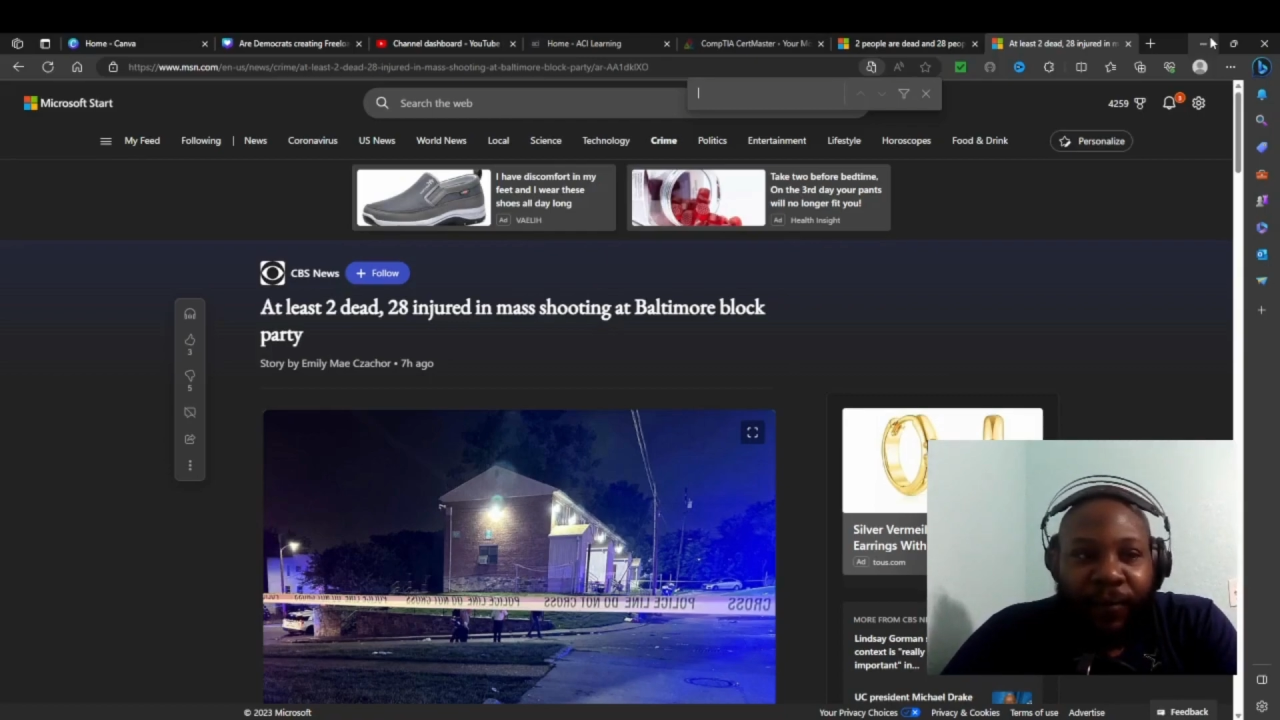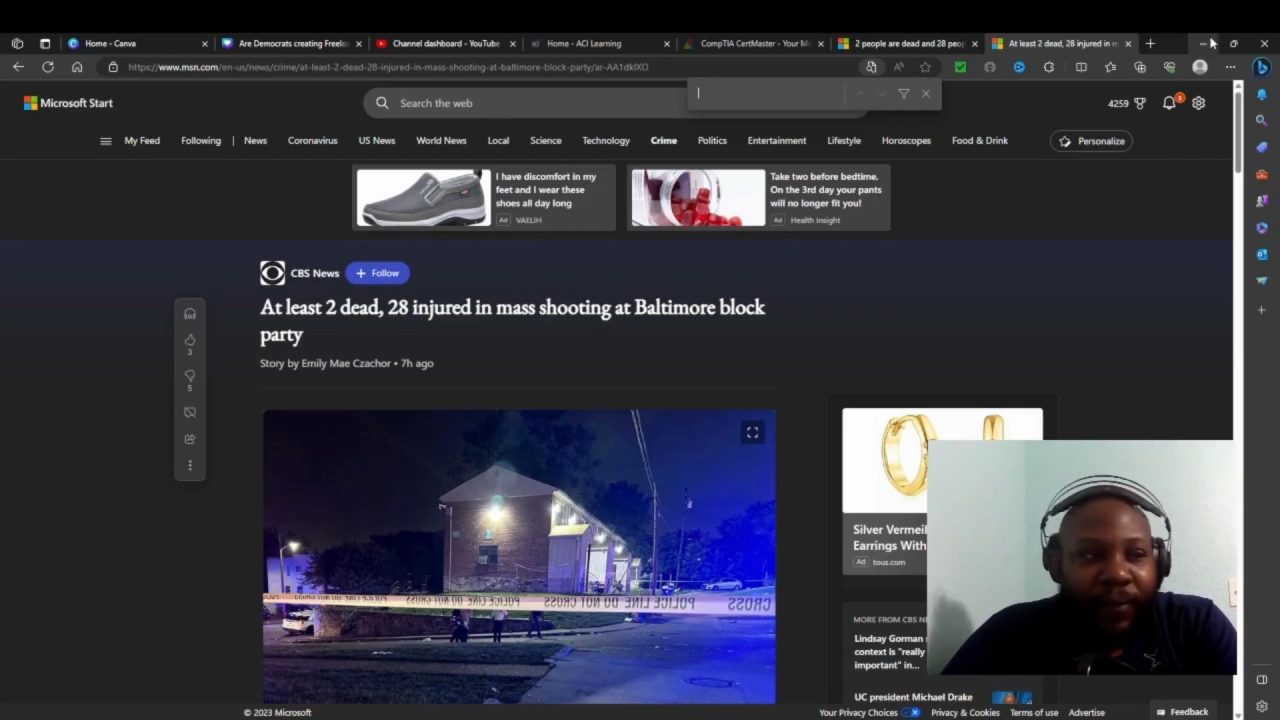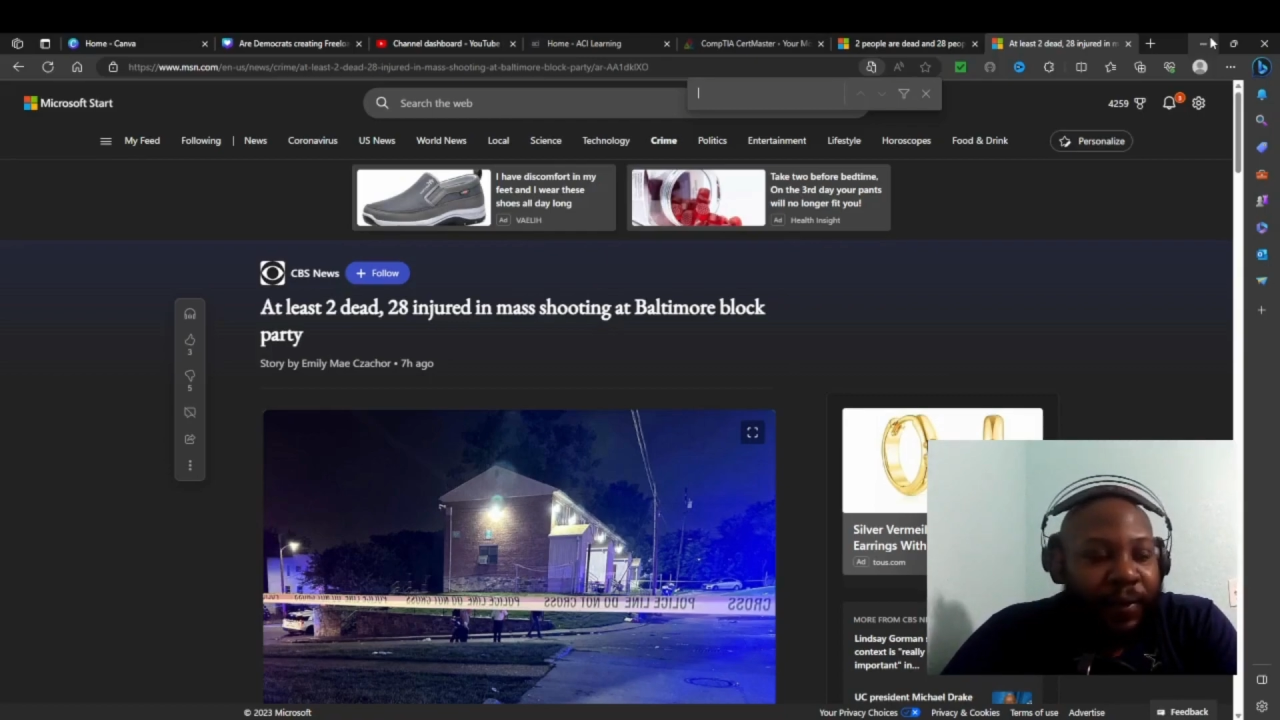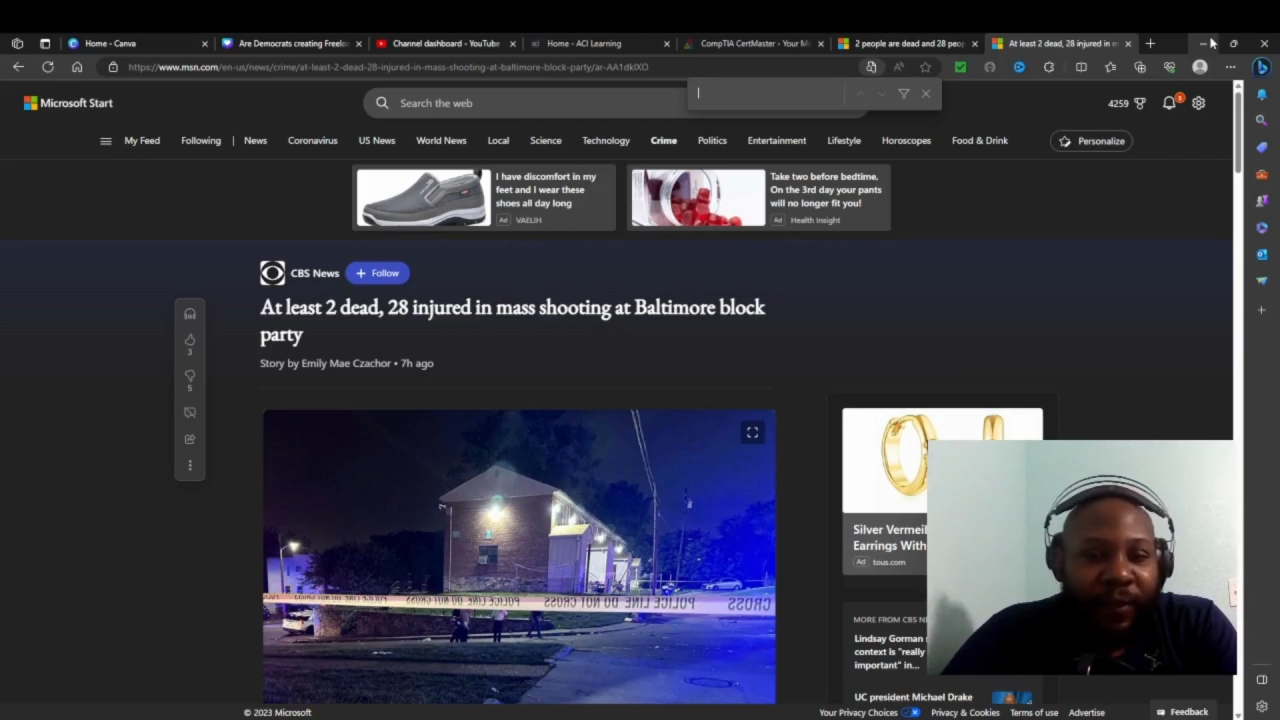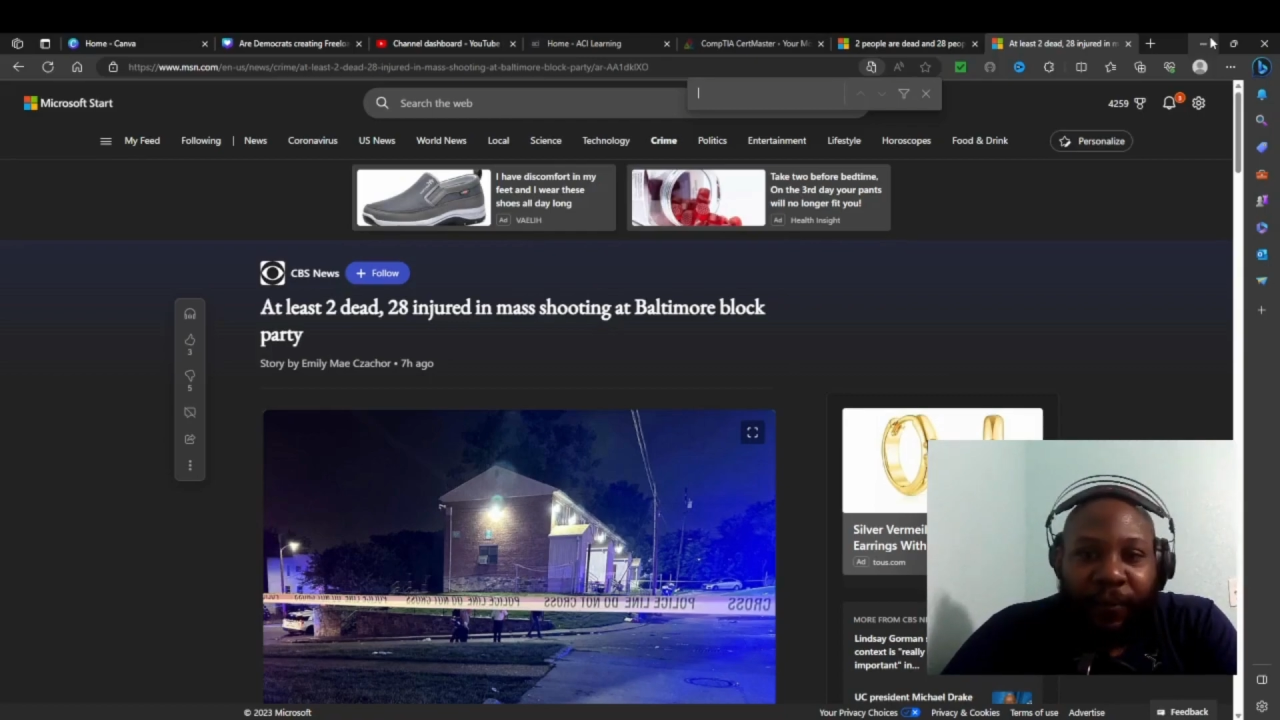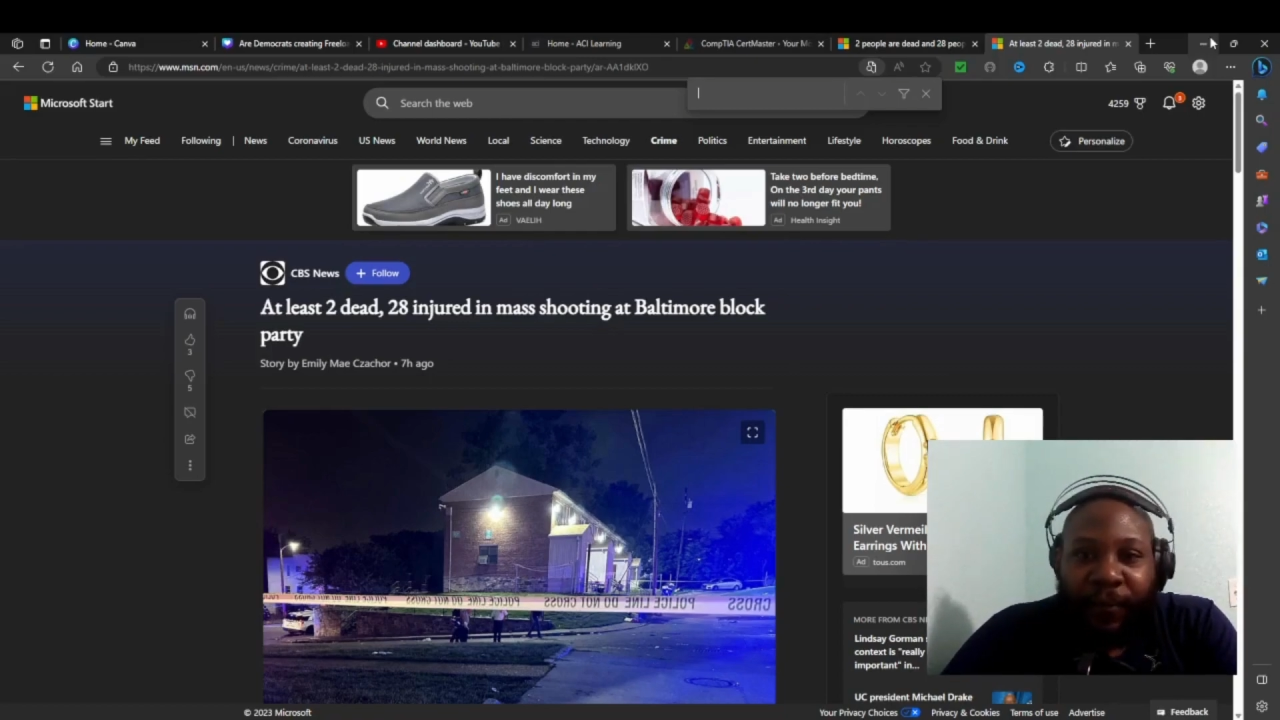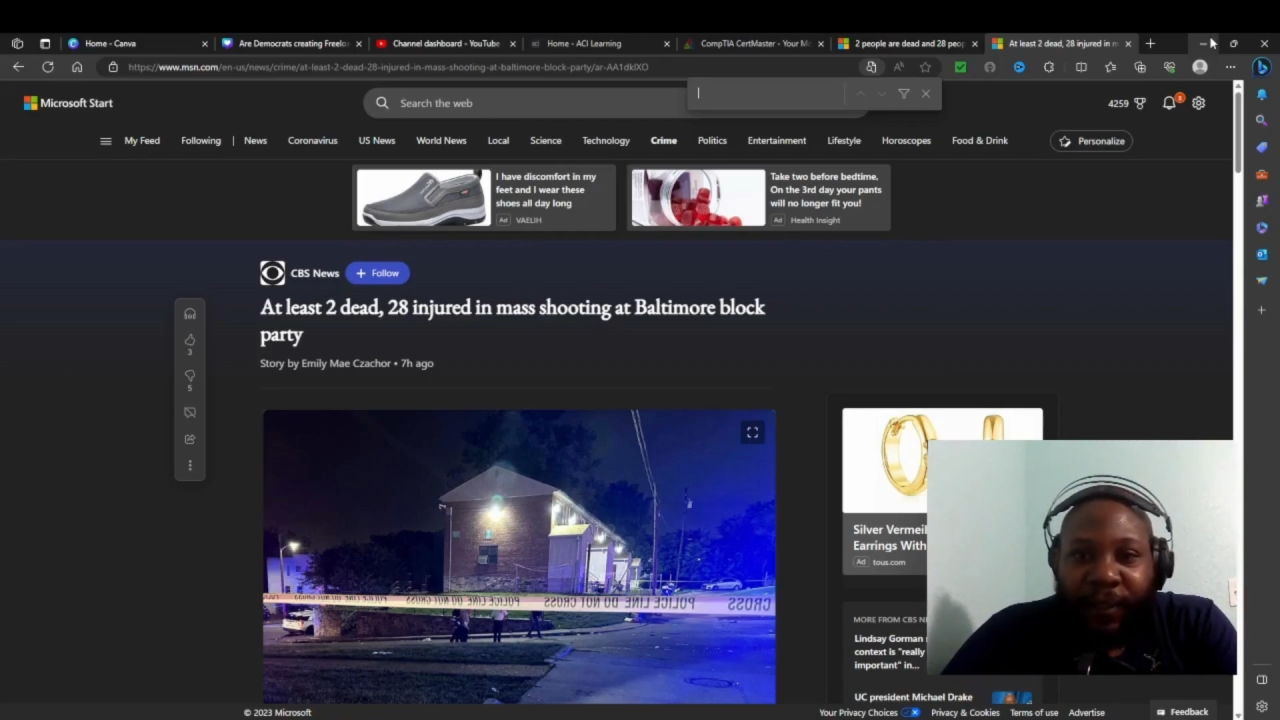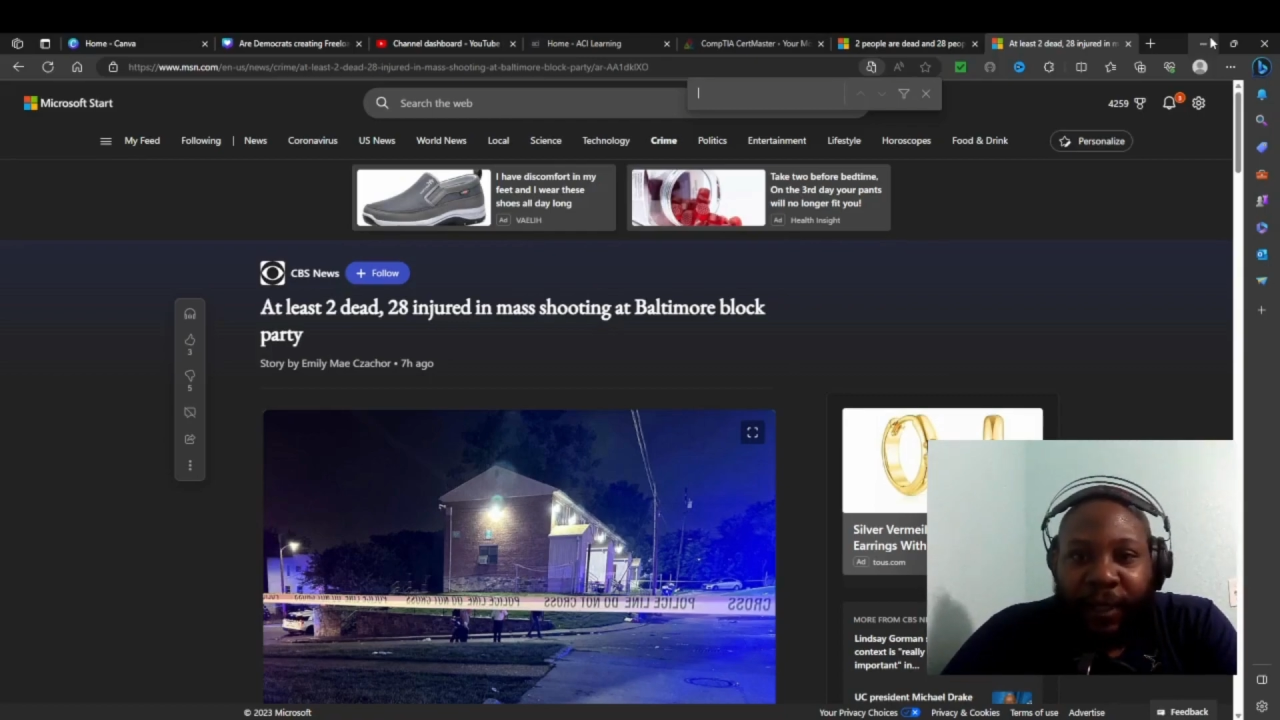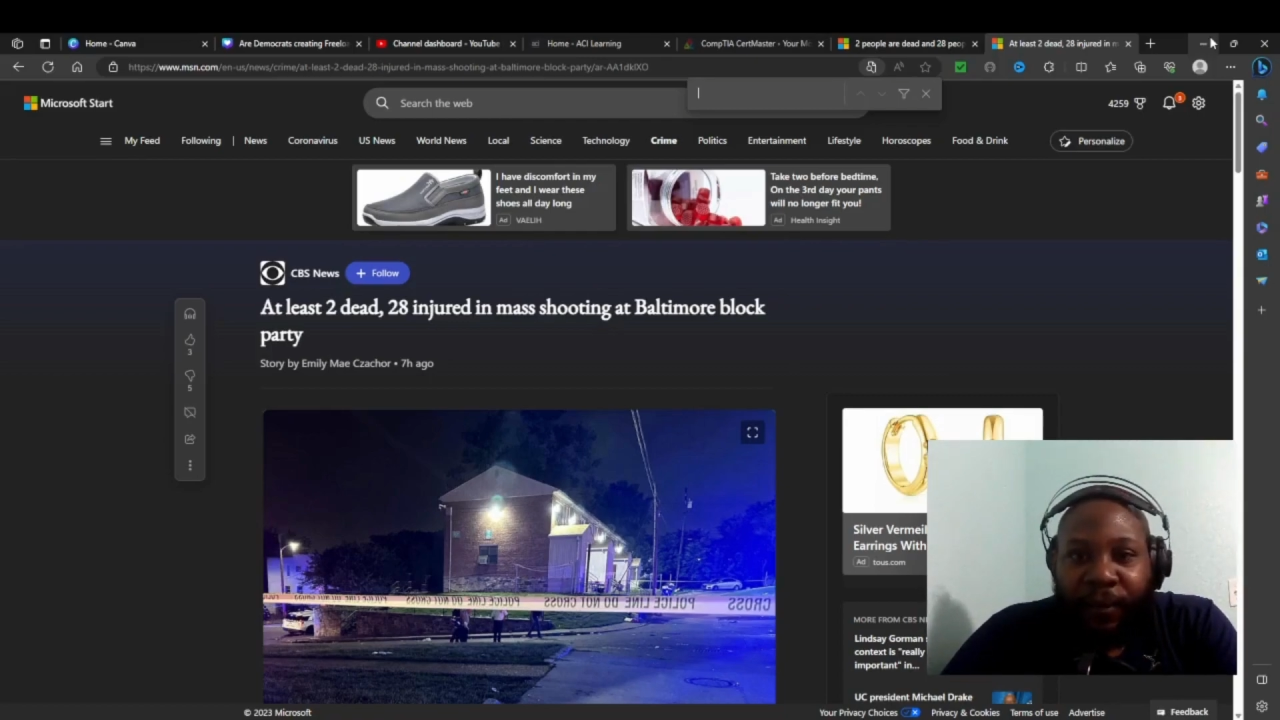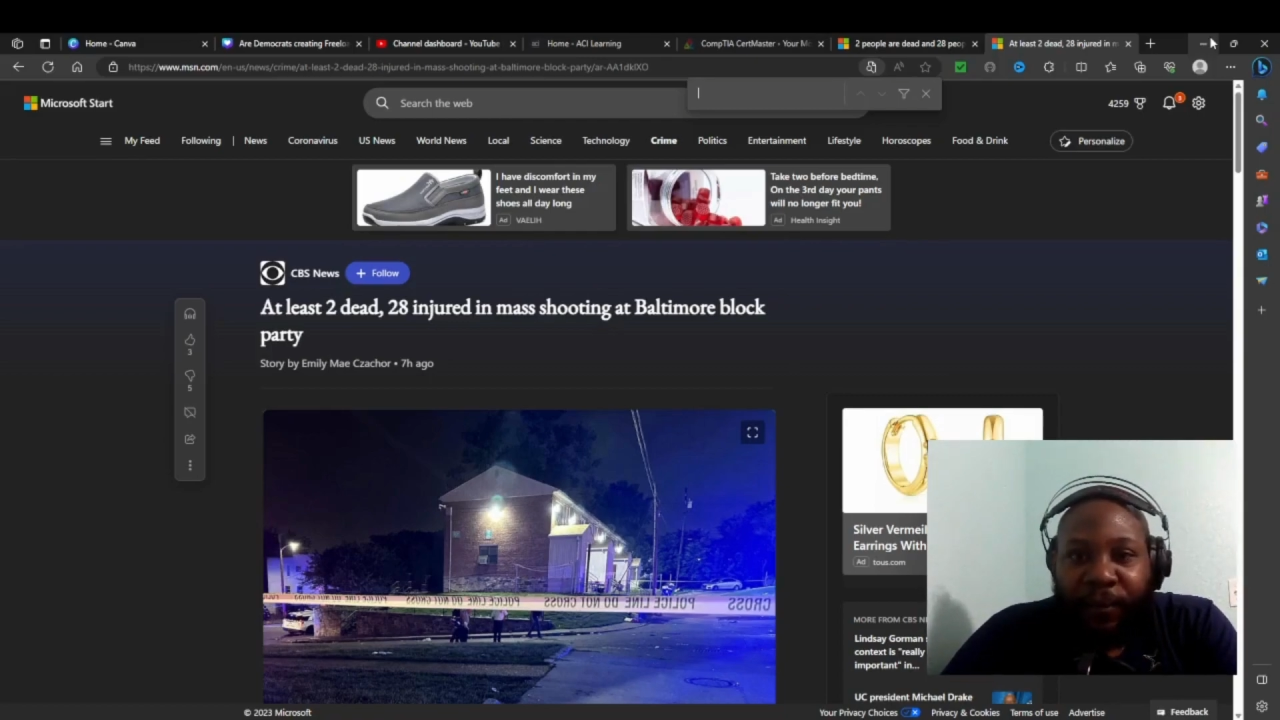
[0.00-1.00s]
especially
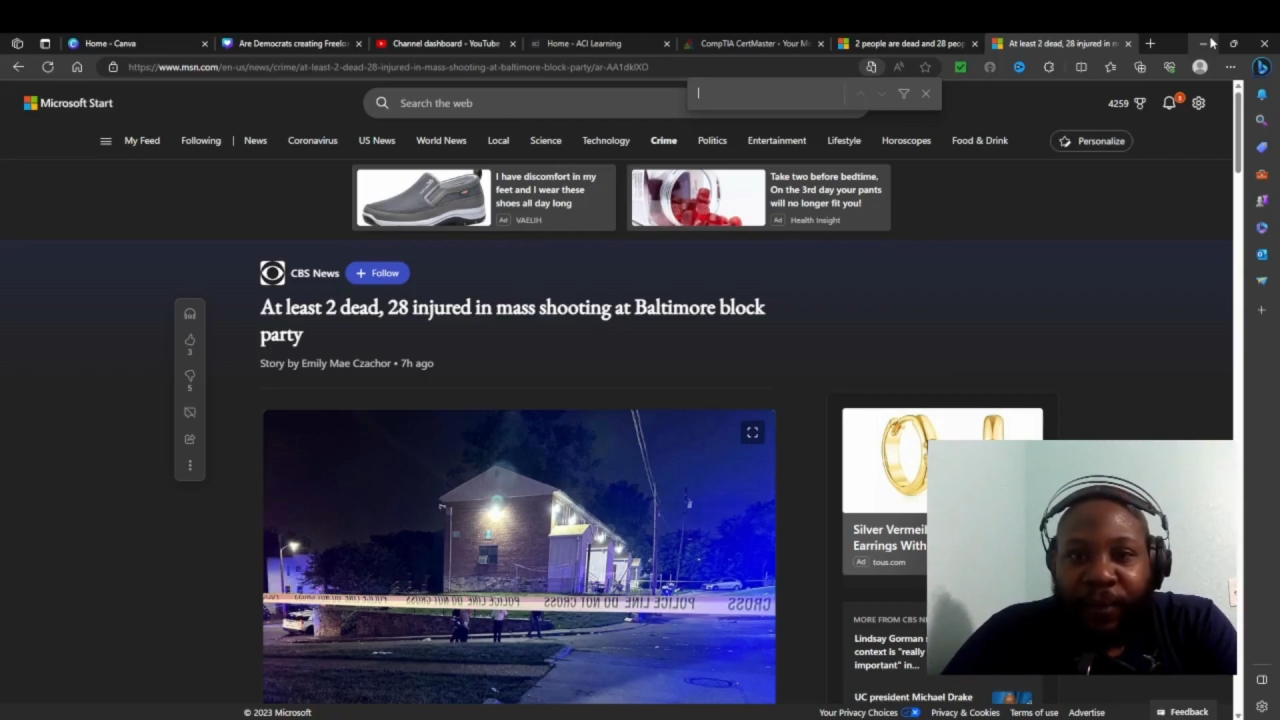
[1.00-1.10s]
summertime and